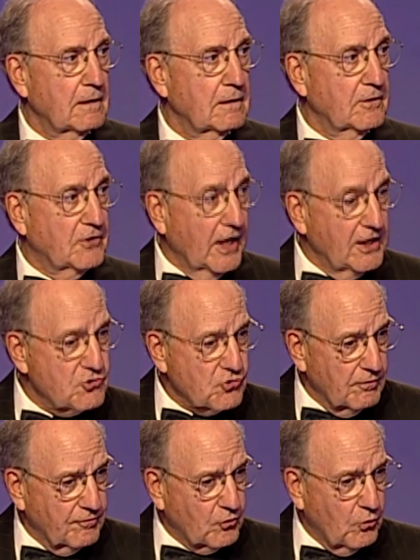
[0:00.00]
The danger,
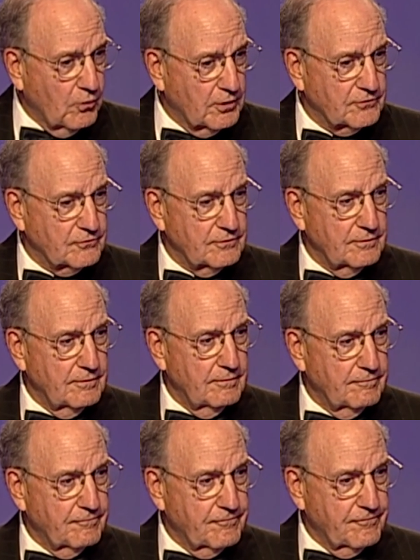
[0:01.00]
of course,
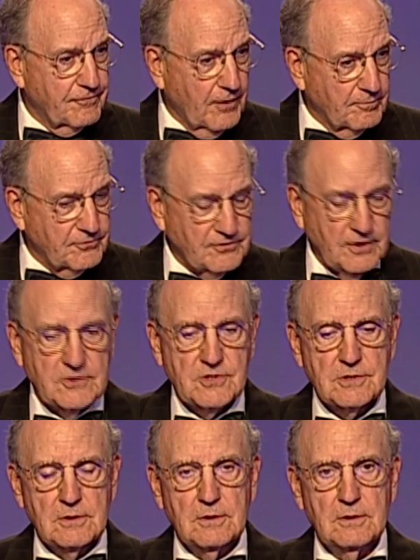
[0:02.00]
from such